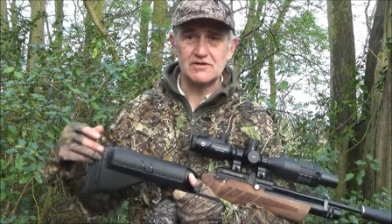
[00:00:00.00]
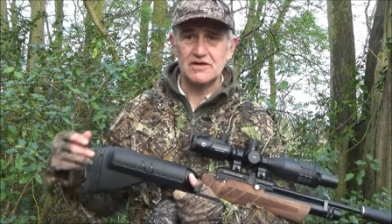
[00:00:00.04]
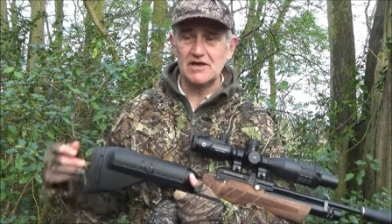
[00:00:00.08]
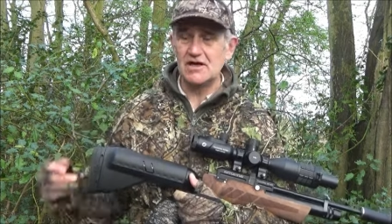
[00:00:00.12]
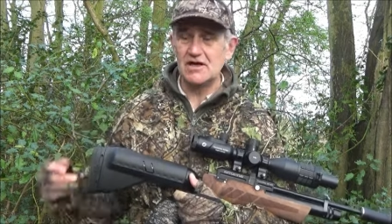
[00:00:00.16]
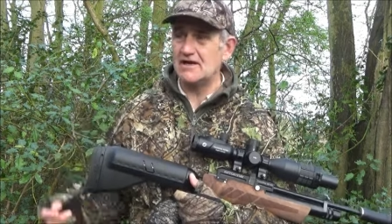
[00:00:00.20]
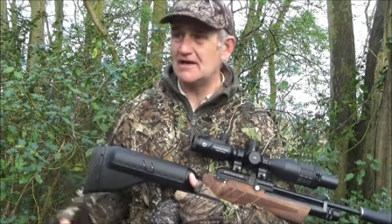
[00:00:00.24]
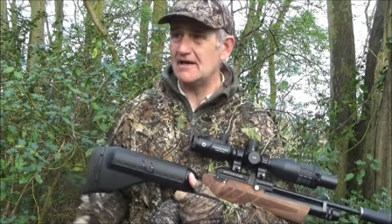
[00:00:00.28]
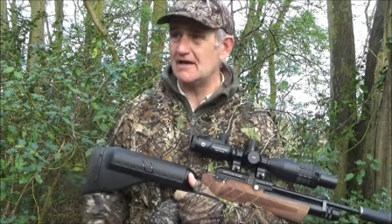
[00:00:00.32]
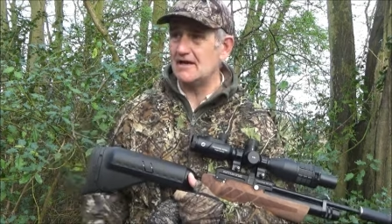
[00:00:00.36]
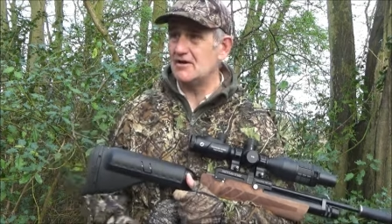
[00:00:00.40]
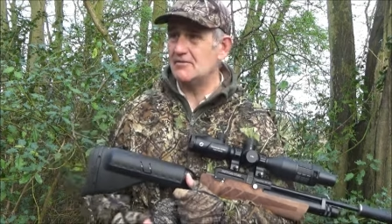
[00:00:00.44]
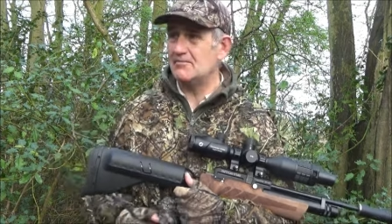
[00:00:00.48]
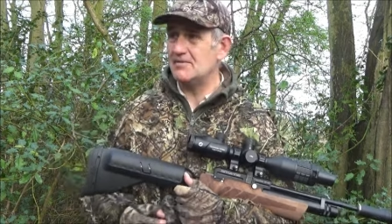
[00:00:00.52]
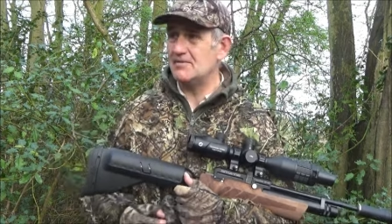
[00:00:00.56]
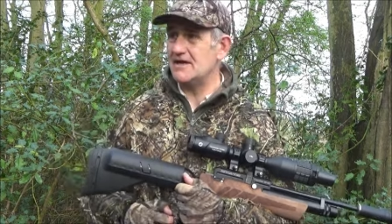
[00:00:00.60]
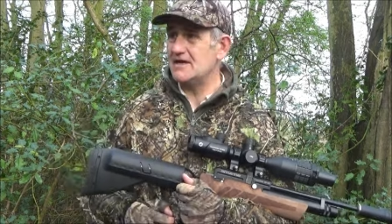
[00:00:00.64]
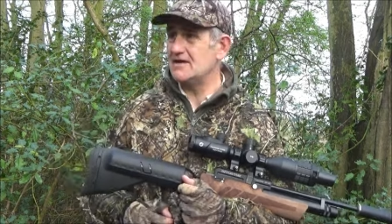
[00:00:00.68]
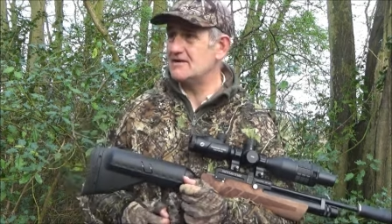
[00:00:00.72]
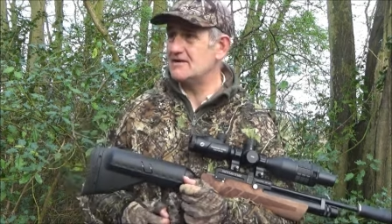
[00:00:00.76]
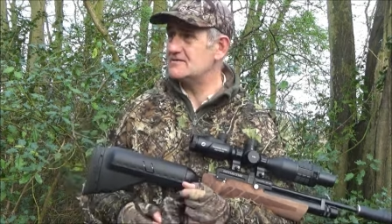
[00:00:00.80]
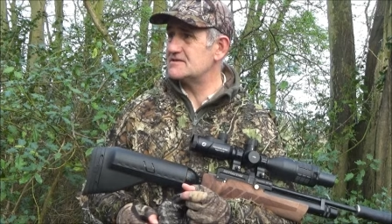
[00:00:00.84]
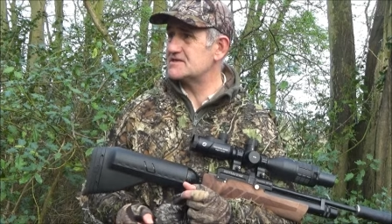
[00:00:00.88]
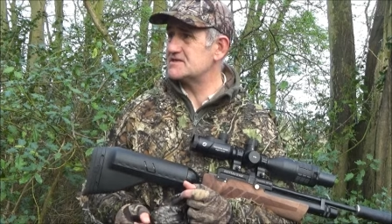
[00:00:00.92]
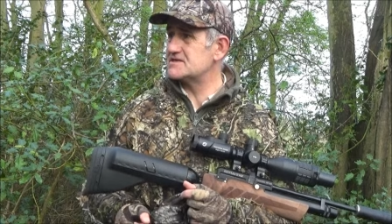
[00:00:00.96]
than likely I'll be
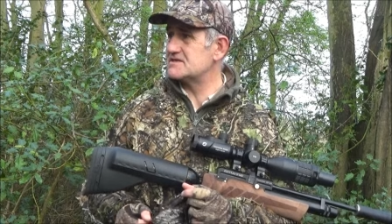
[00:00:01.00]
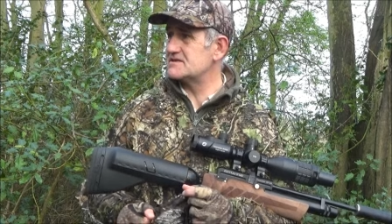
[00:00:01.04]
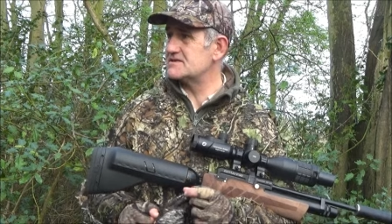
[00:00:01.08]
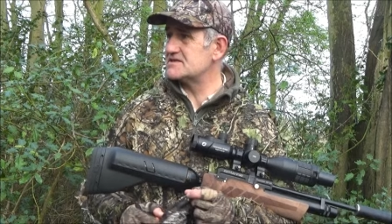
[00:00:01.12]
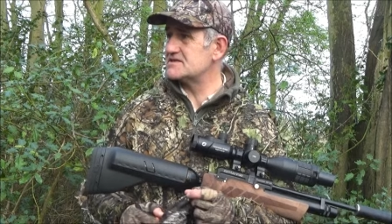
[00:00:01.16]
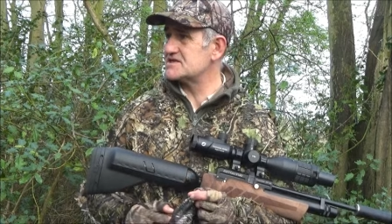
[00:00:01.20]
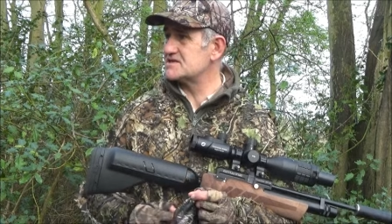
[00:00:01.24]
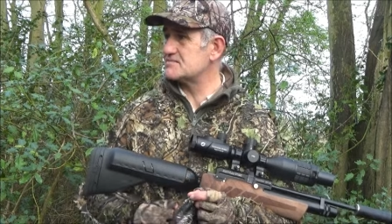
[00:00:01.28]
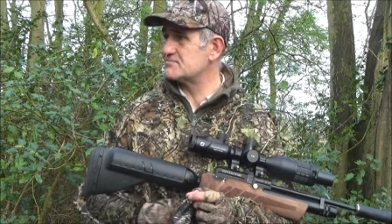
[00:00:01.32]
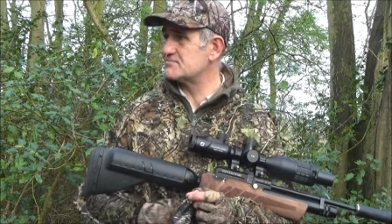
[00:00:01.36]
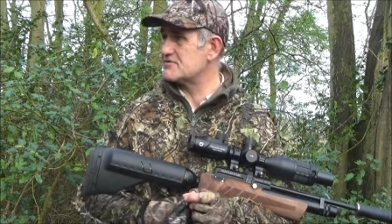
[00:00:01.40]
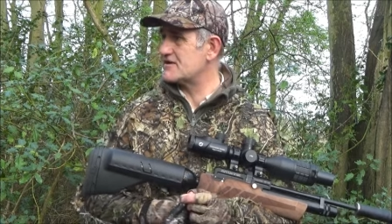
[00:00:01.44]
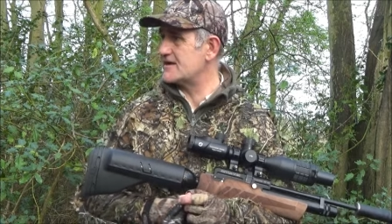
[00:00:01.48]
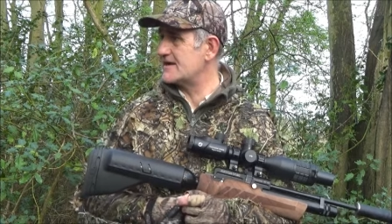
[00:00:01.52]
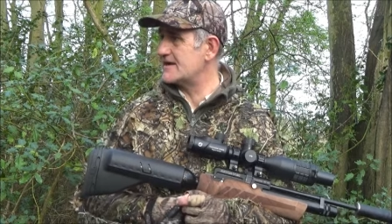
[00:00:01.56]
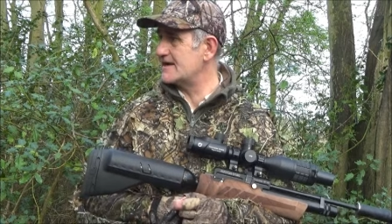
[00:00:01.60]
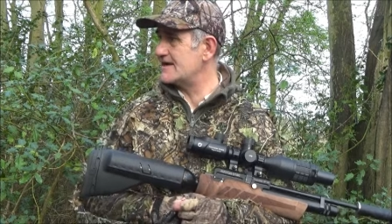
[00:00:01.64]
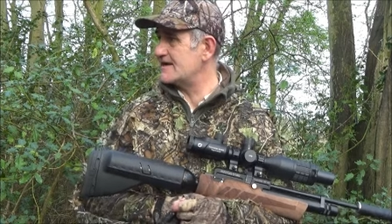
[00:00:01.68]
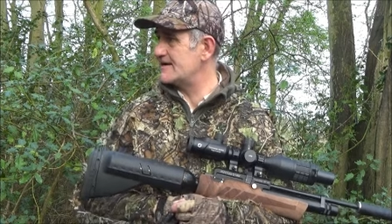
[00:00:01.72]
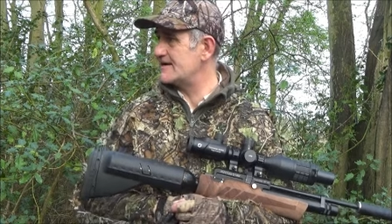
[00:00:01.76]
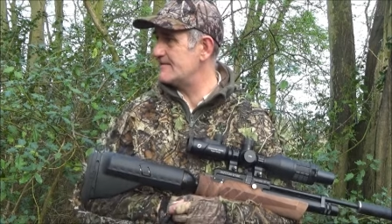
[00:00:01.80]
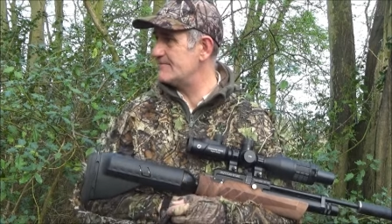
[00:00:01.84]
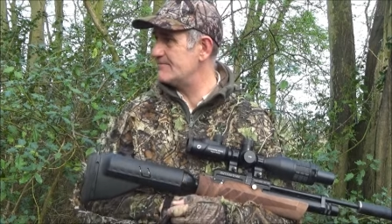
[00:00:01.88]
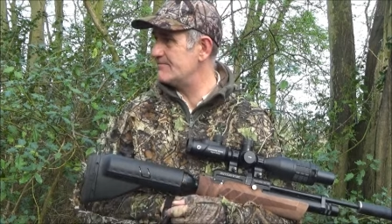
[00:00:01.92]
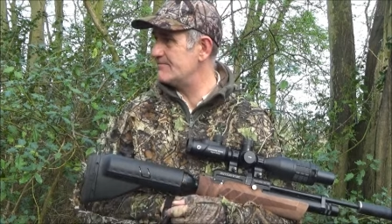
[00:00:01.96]
using a
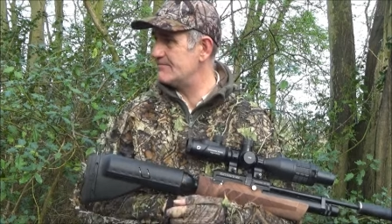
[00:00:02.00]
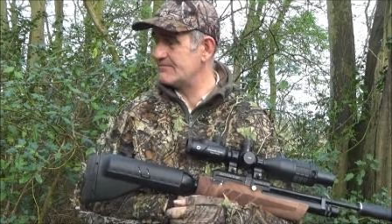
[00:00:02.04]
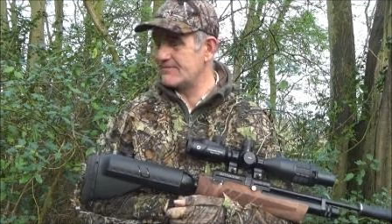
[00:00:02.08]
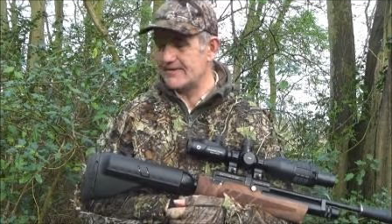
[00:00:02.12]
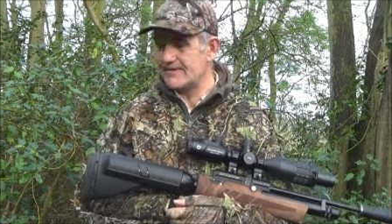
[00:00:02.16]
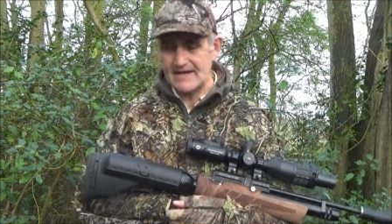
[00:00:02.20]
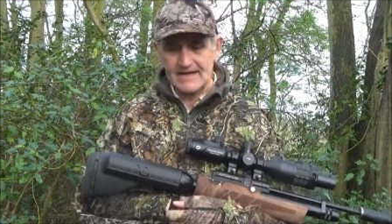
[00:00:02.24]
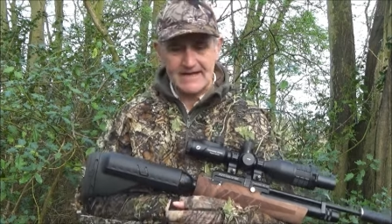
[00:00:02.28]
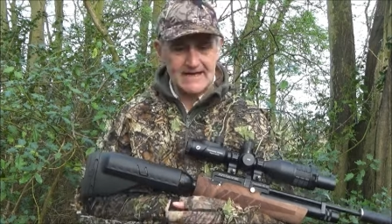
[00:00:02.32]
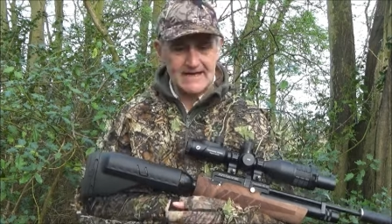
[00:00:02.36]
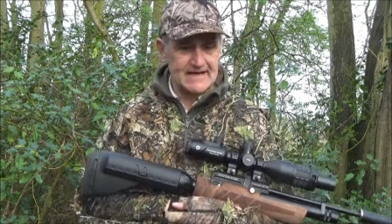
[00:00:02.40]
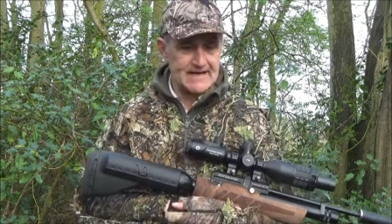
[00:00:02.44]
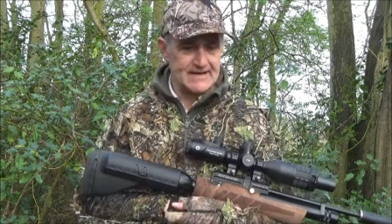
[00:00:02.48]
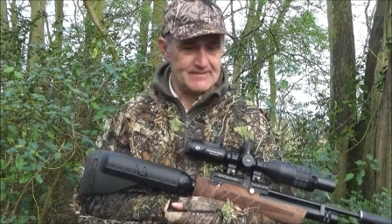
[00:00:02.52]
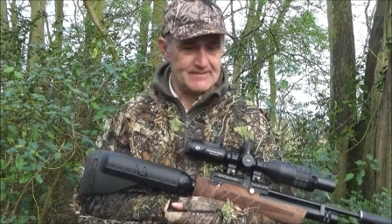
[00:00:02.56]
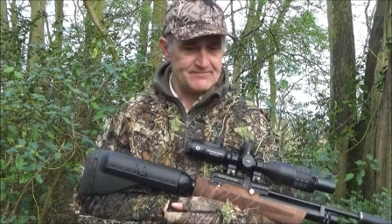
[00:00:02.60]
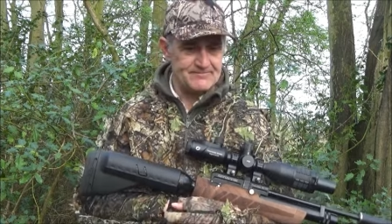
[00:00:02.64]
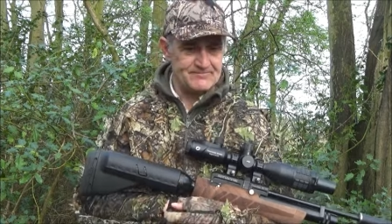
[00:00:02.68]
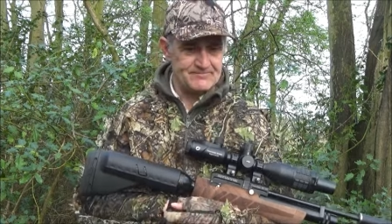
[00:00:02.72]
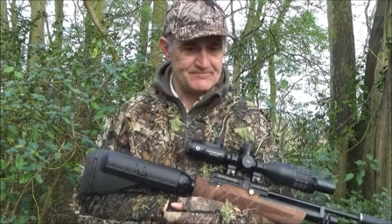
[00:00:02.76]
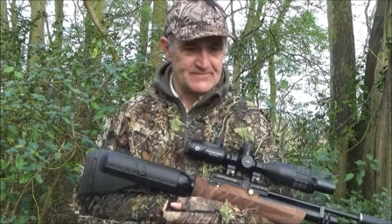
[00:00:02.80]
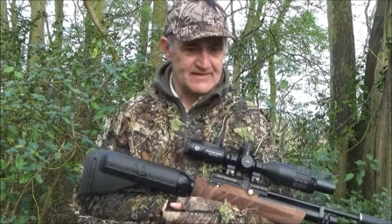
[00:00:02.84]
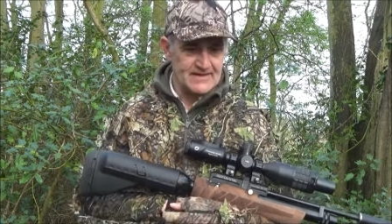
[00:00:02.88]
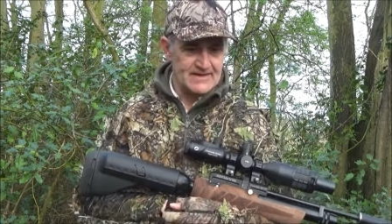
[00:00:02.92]
Springer um,